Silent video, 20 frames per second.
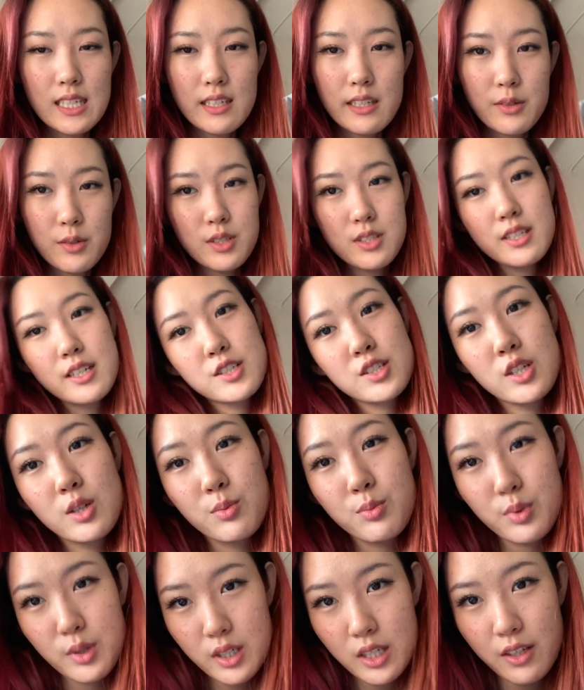it was actually
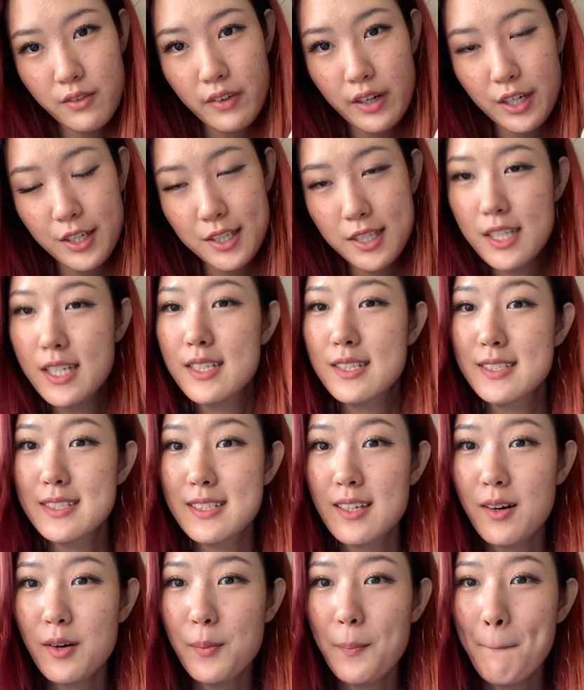pretty very good,
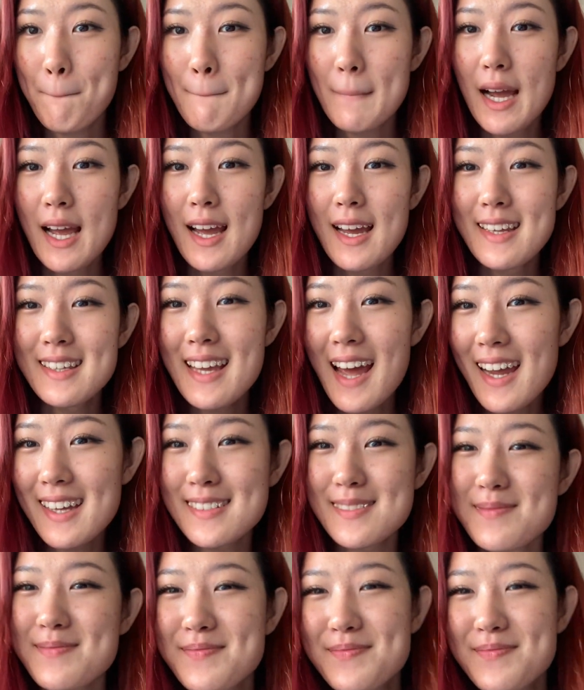so yay!